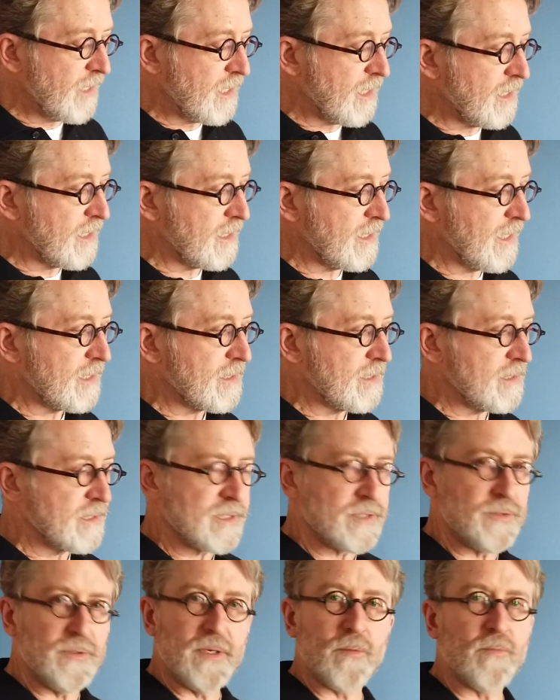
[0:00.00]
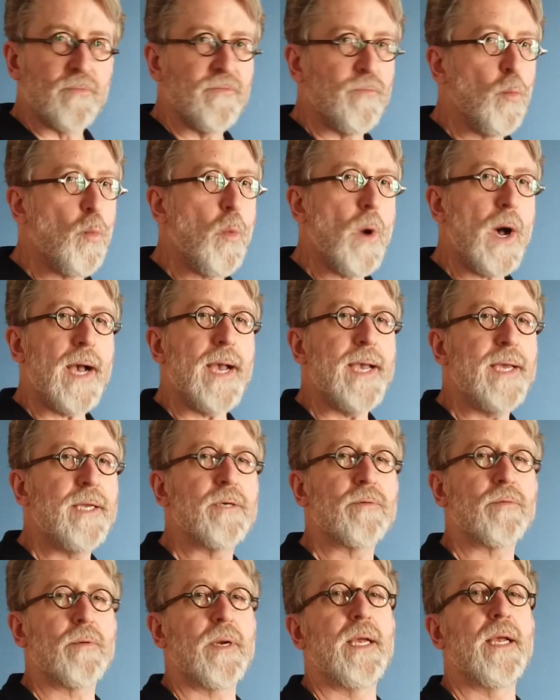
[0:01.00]
can connect this to a wide
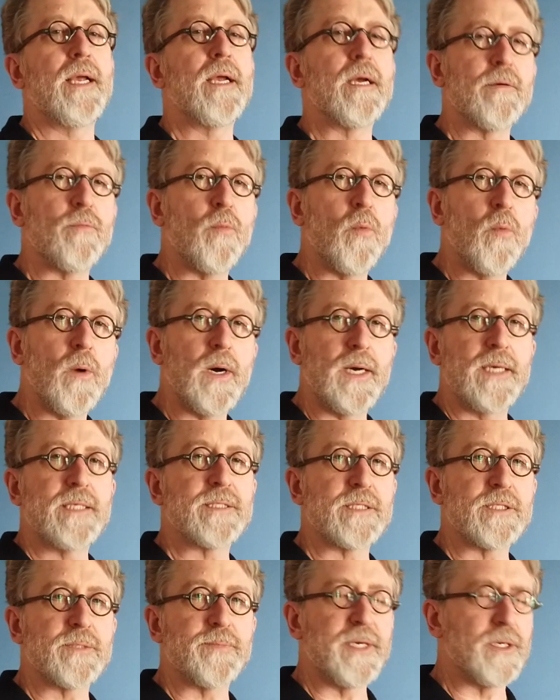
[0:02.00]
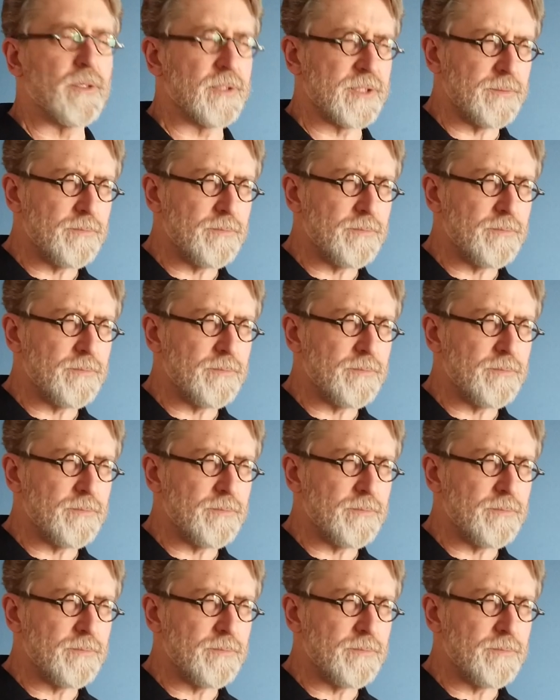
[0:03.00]
array of WiSA speakers,